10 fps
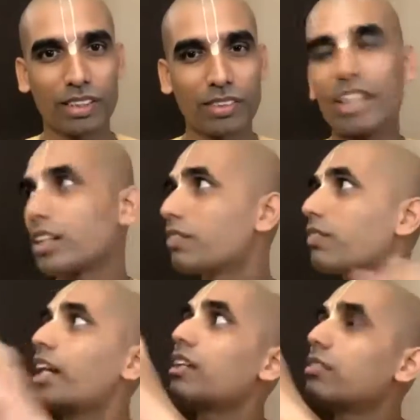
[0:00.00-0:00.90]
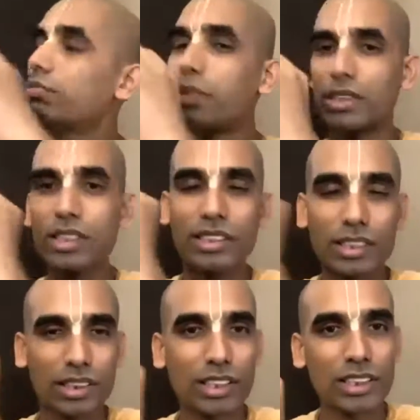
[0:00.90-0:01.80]
To enter very
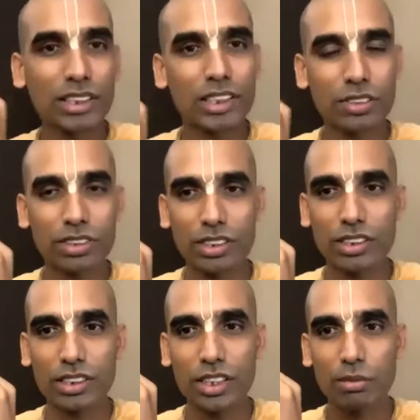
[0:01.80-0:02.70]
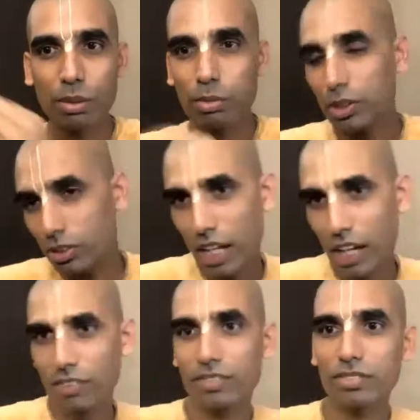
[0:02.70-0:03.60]
prestigious institutions, people should
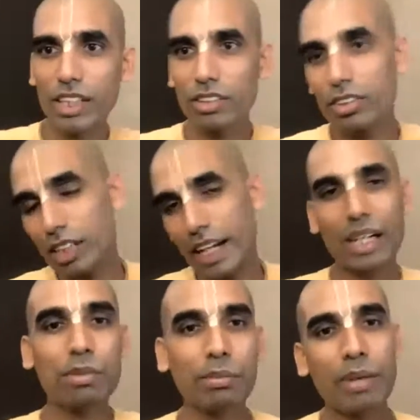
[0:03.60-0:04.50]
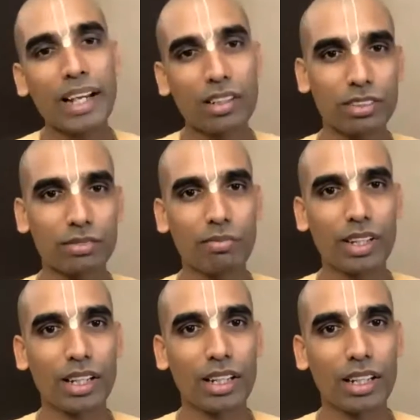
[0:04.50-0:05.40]
have very good academic background.
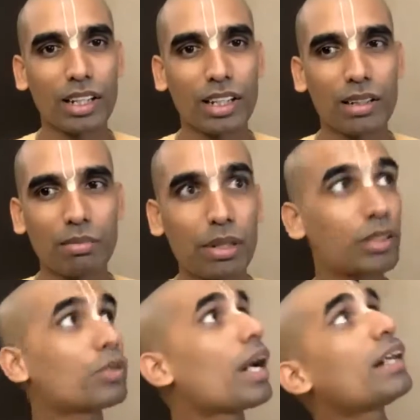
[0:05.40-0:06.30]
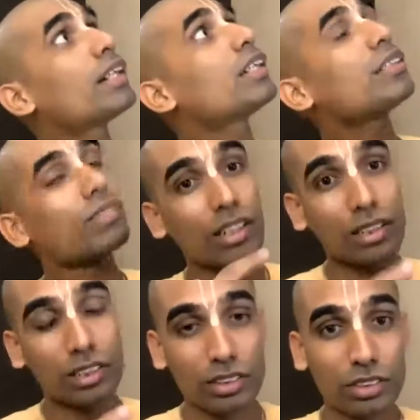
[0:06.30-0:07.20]
To enter very